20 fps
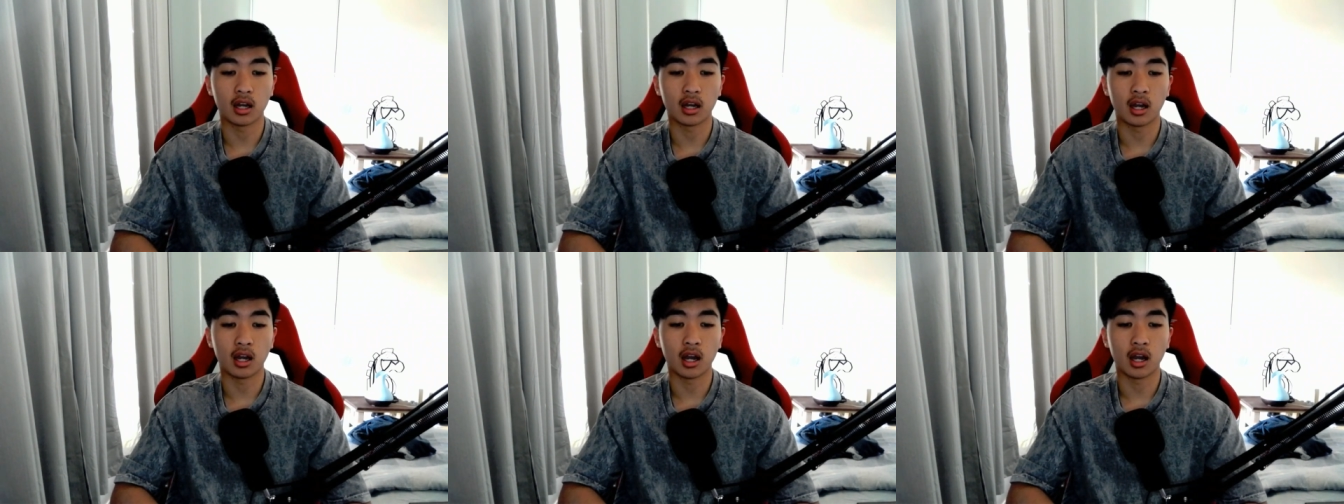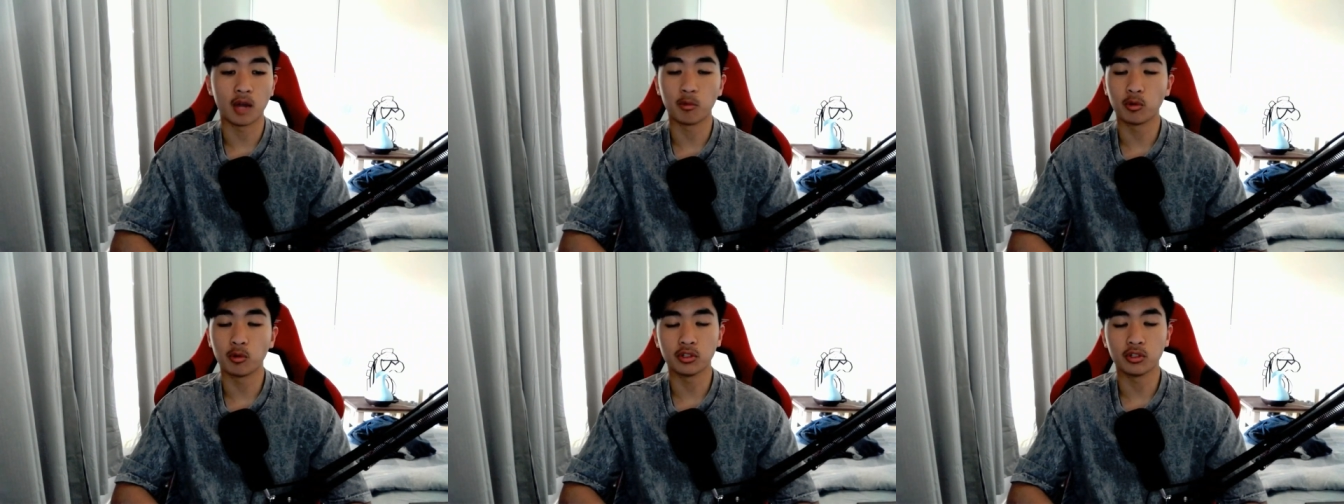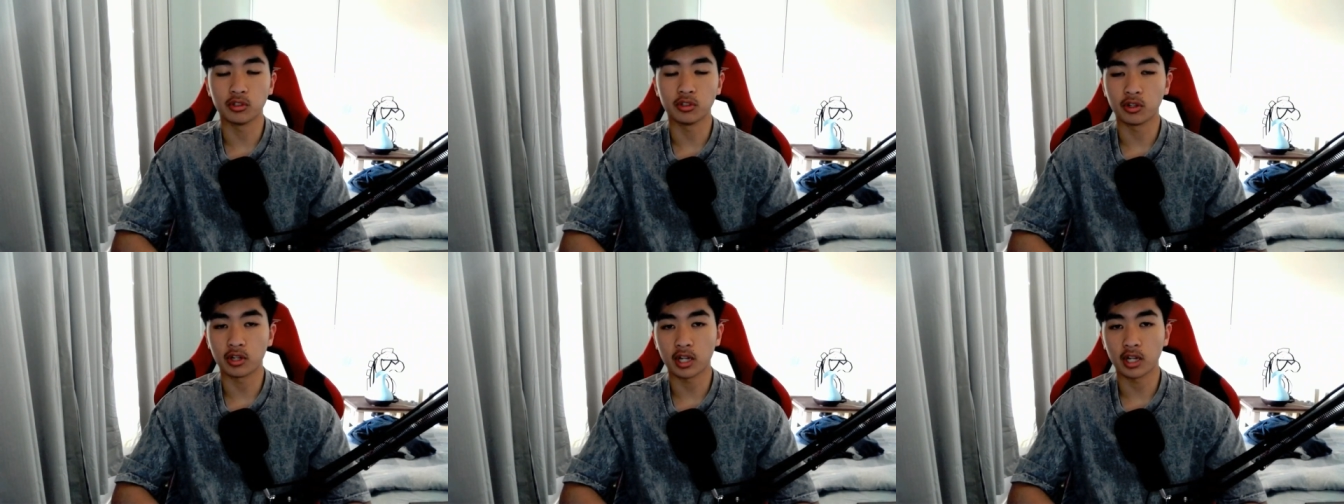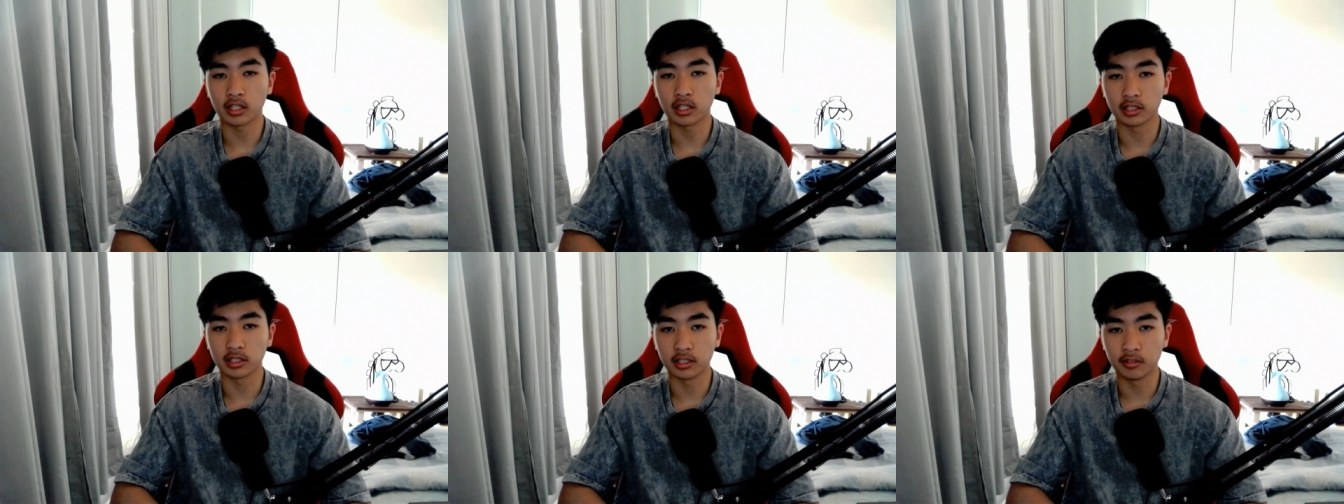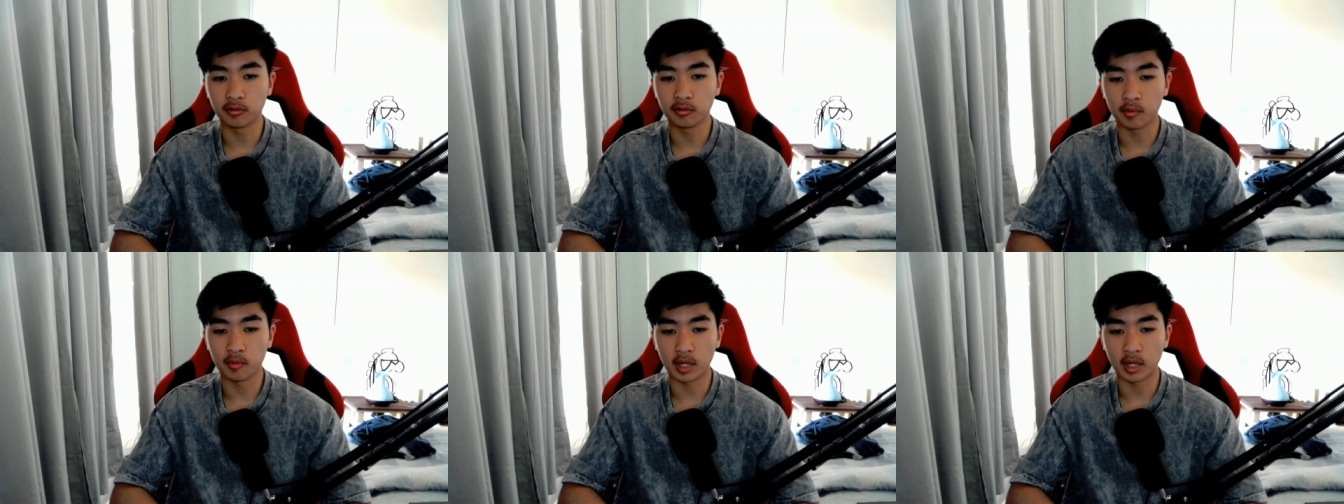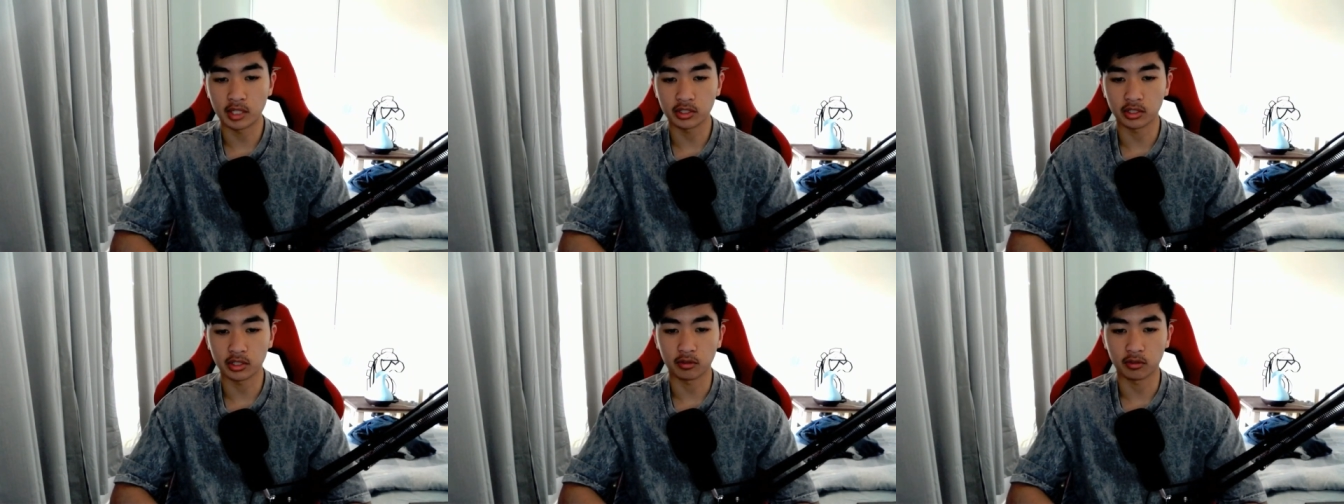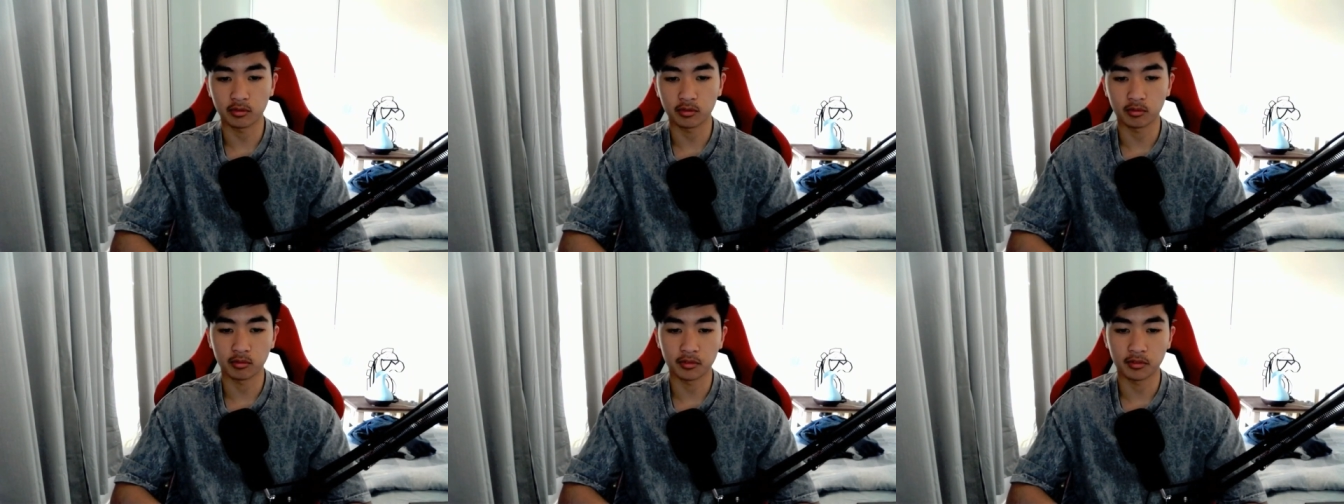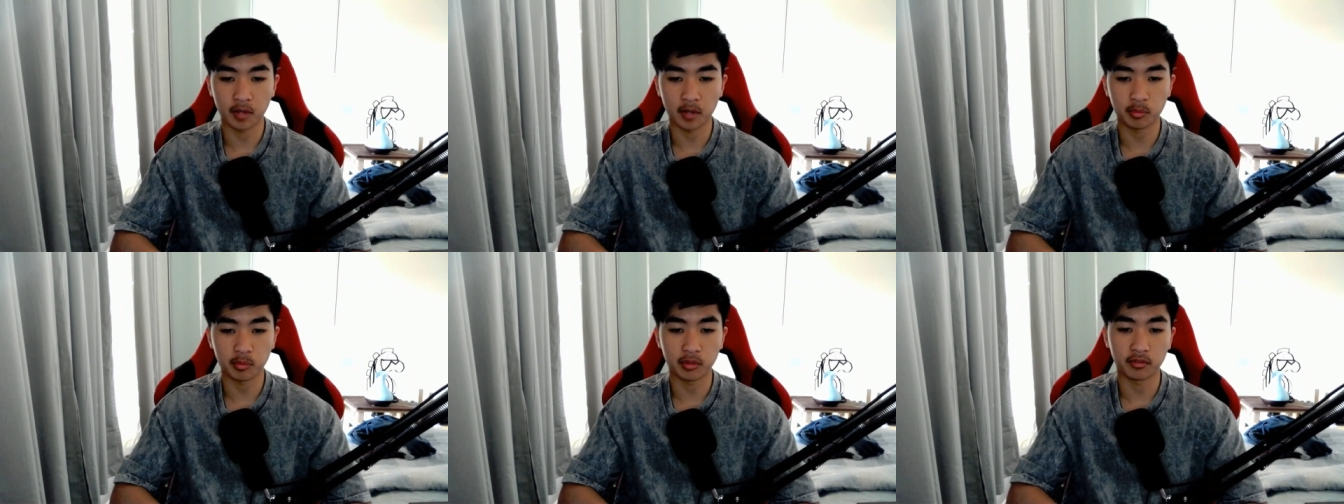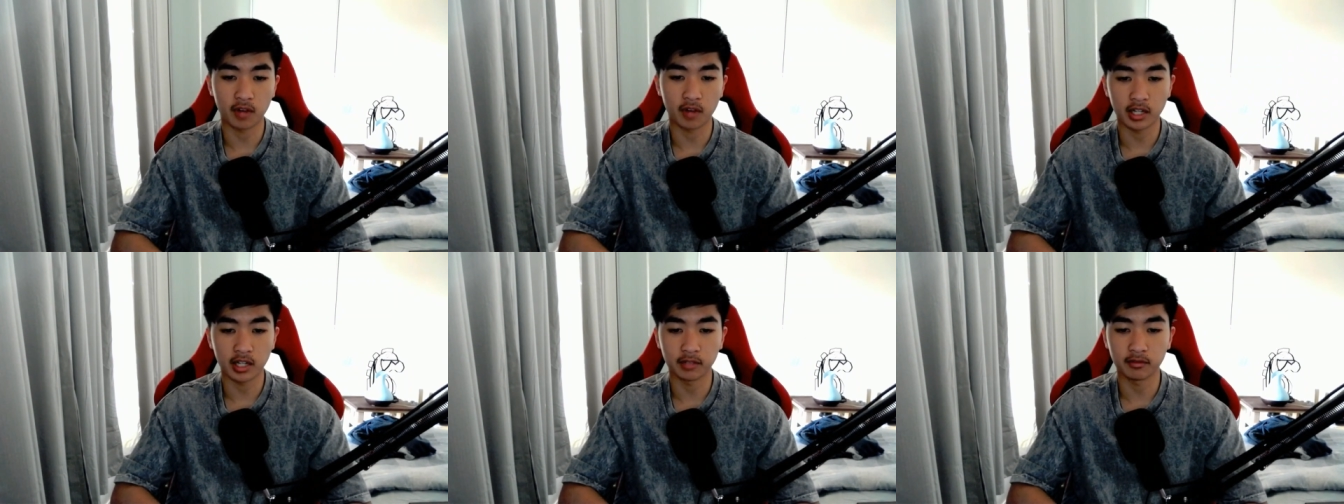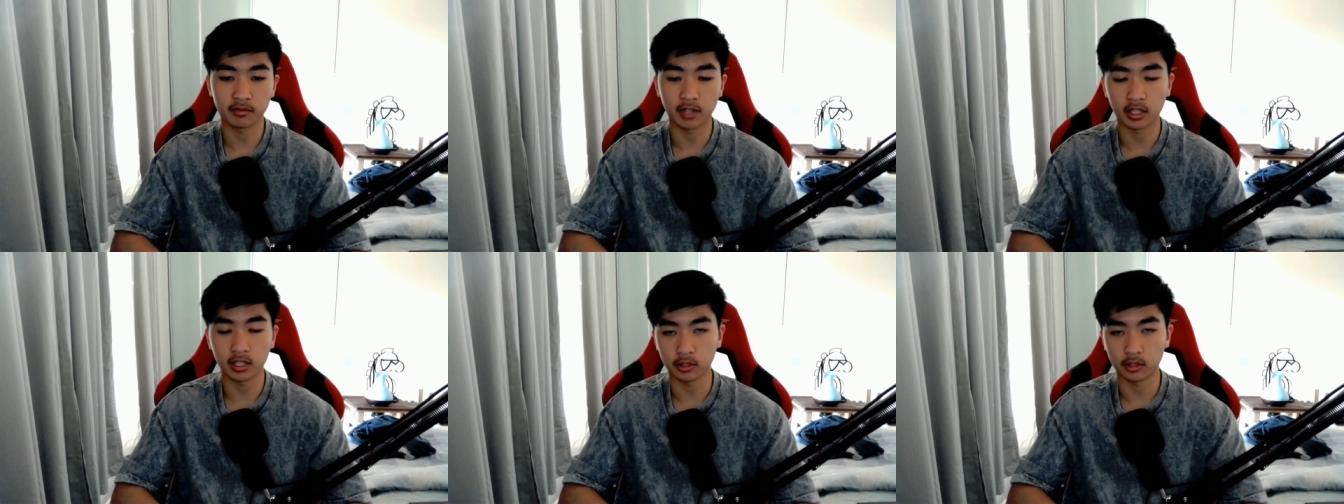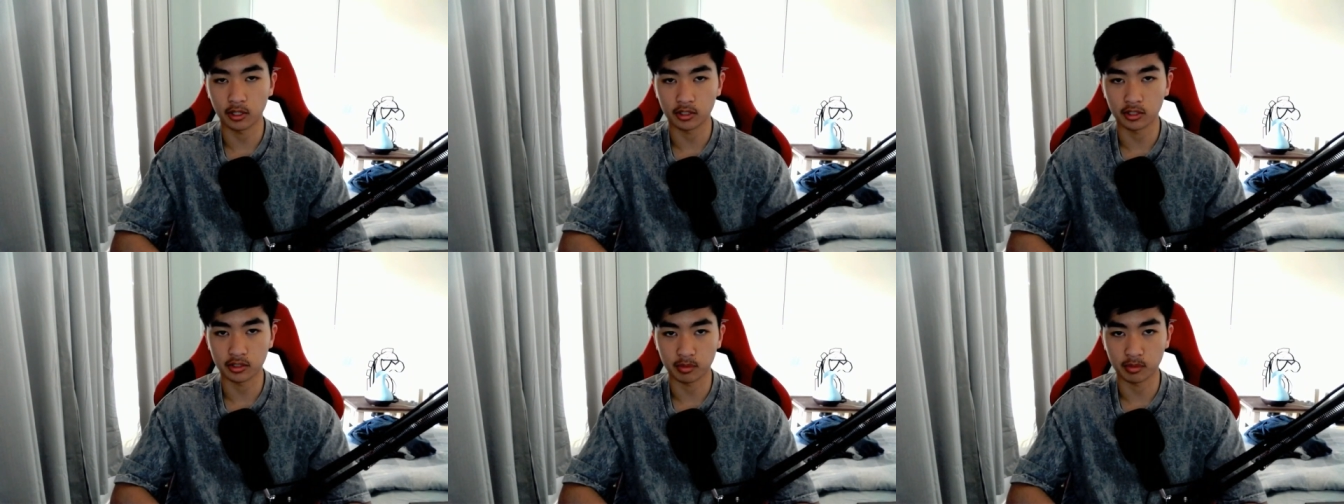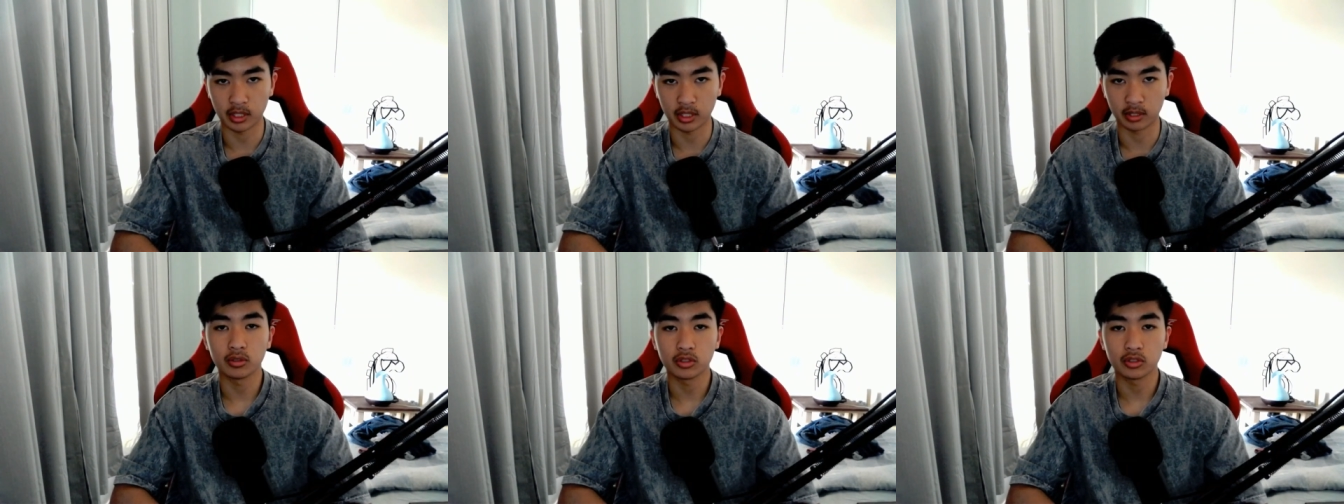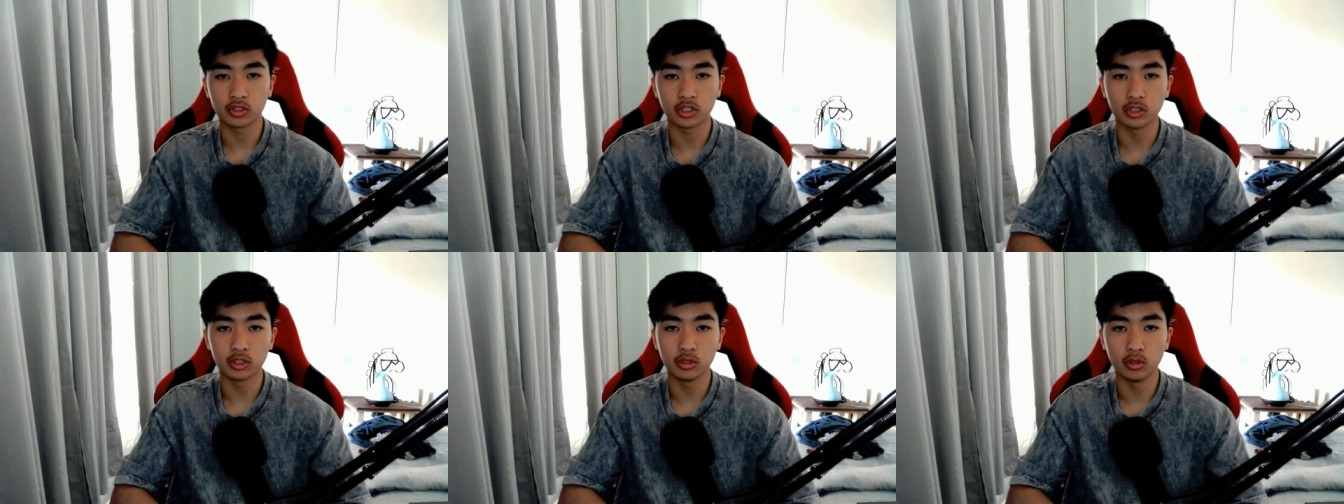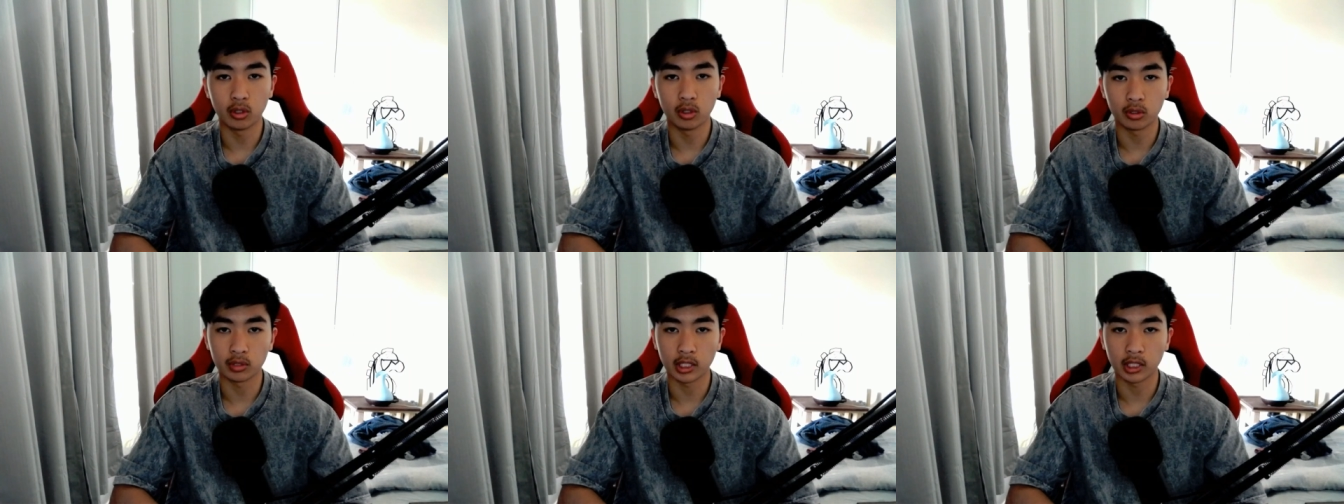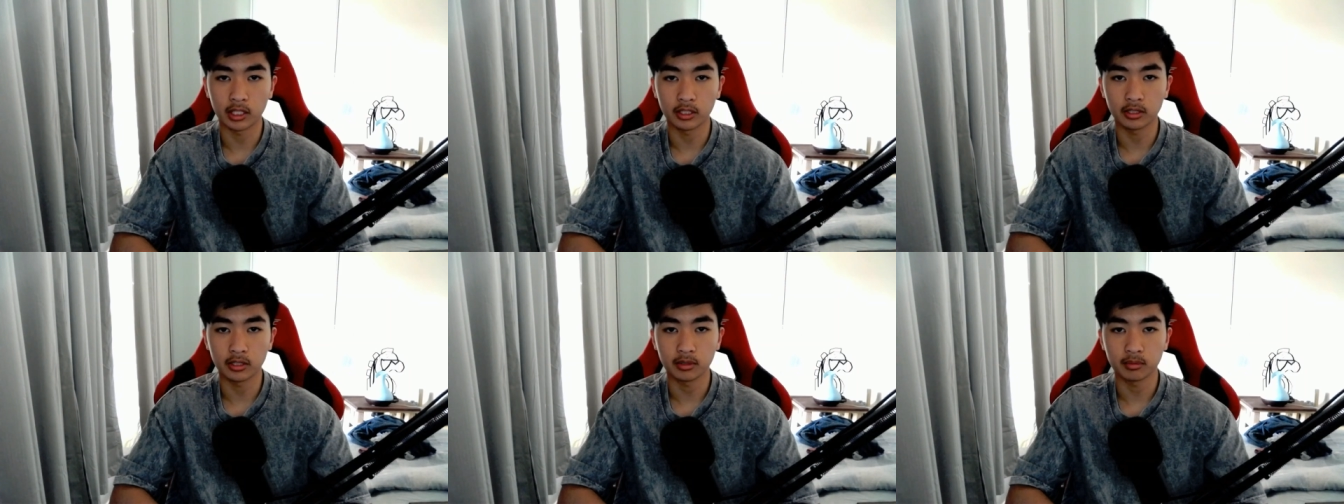I wouldn't know how to live with myself without providing value as a man. See you all later.